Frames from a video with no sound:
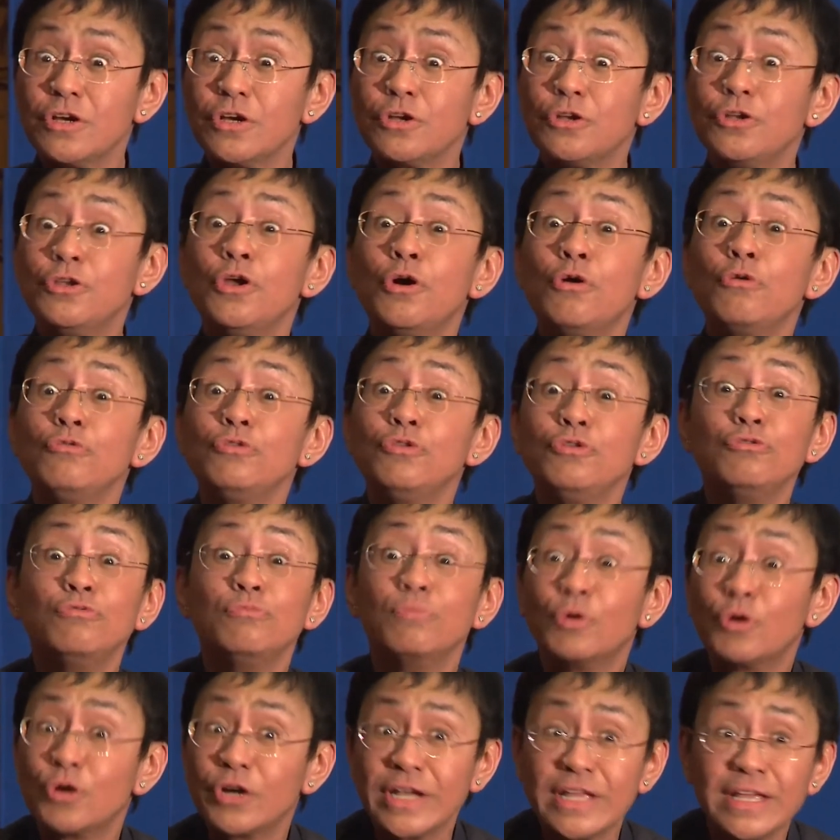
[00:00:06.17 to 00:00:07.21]
know you
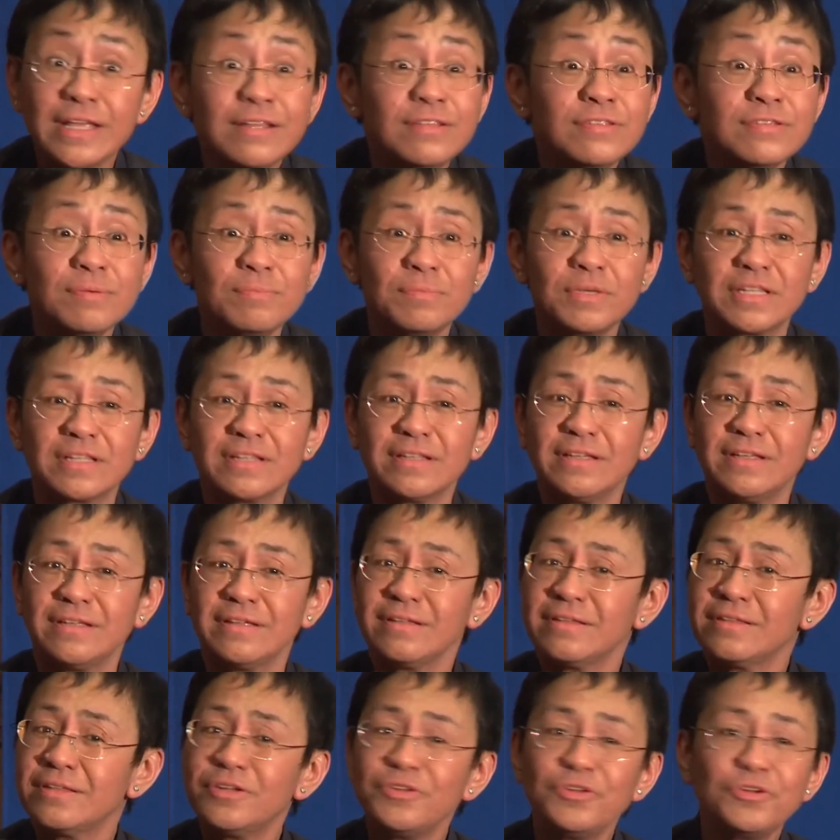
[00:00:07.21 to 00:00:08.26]
more intimately
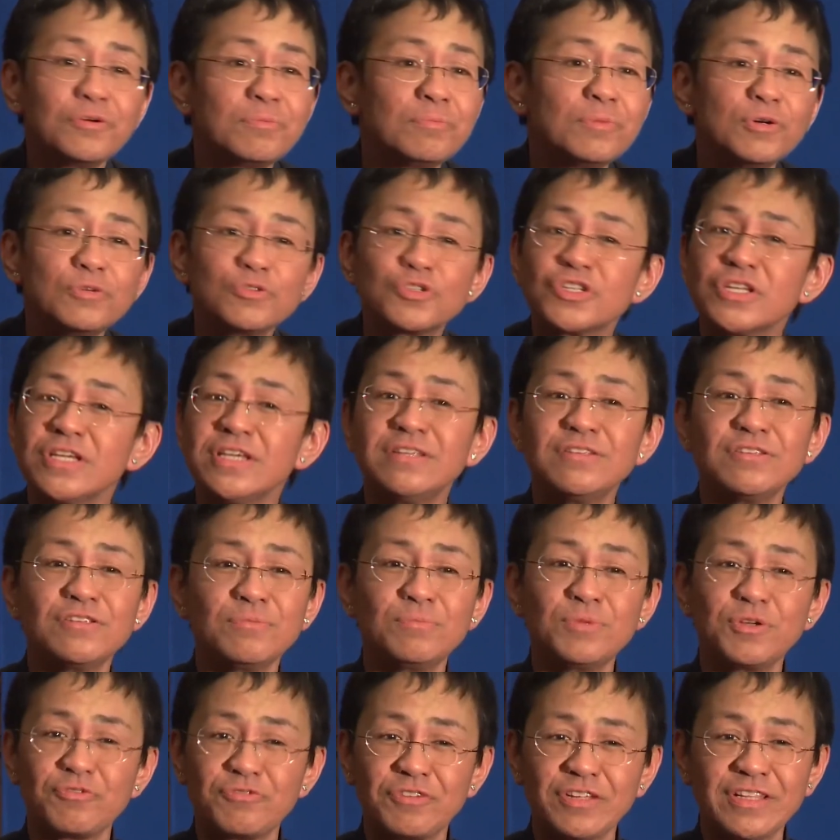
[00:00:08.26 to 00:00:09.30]
than your most
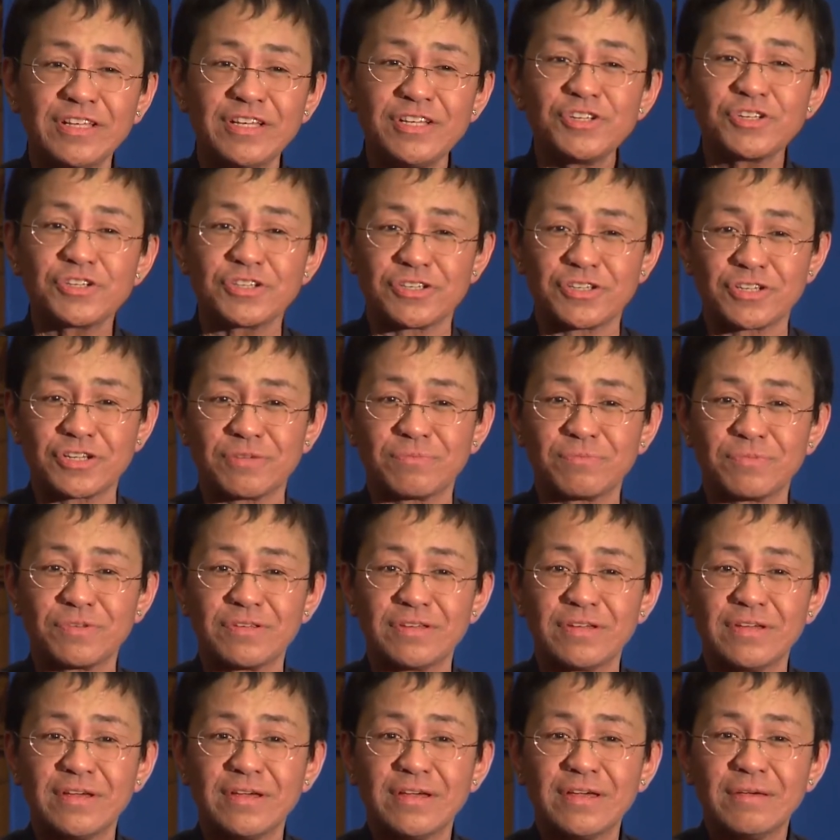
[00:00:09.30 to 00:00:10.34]
intimate relationships
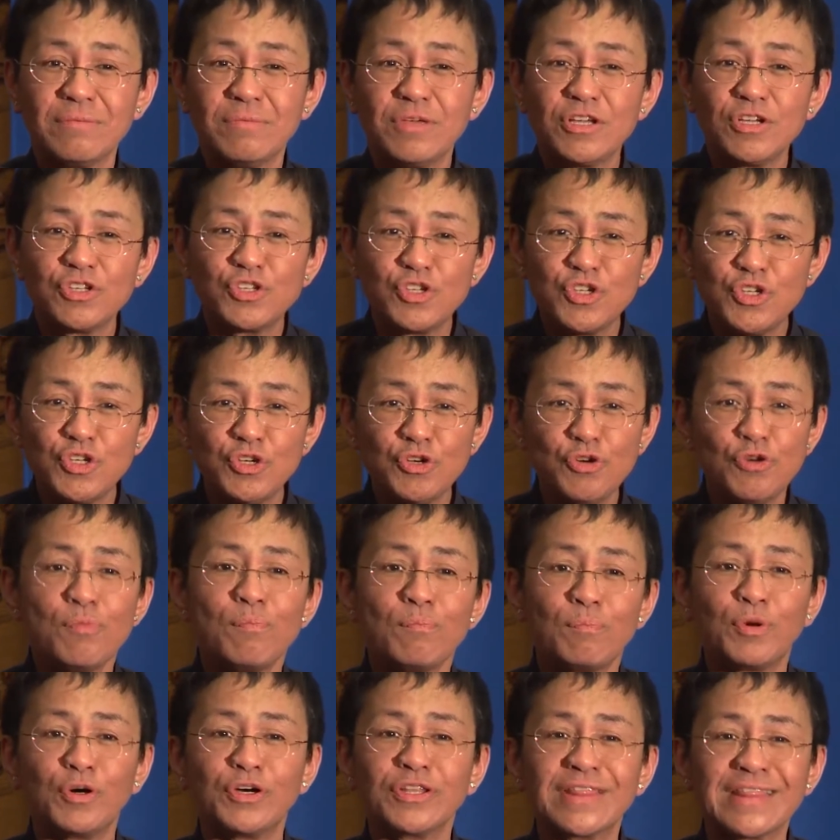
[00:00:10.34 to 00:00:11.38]
because
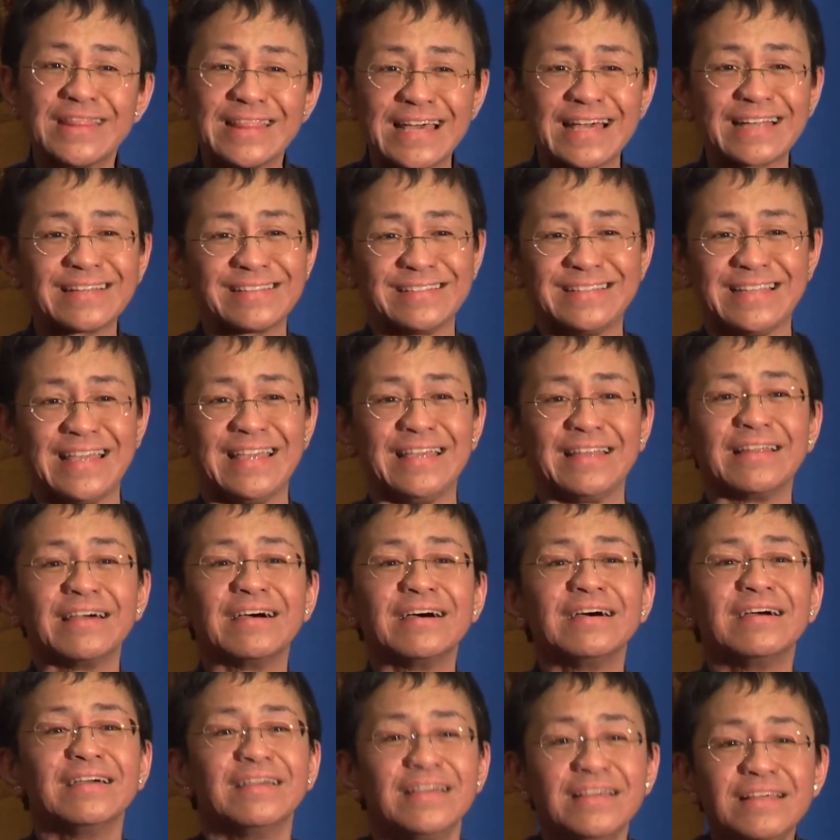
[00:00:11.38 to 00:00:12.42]
you put that
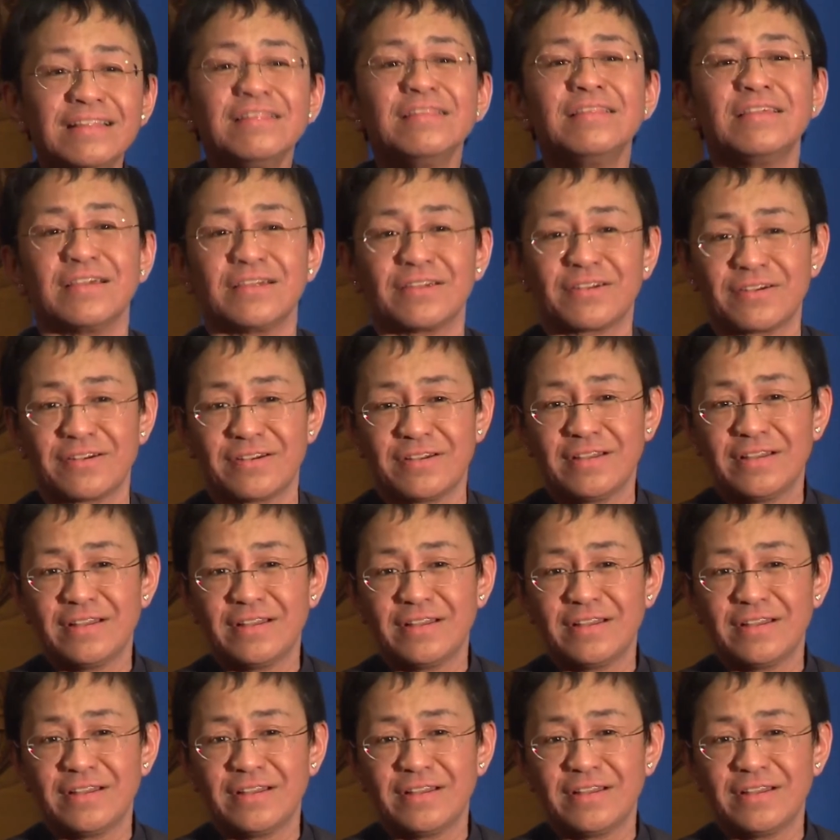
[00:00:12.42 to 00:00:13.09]
data in there.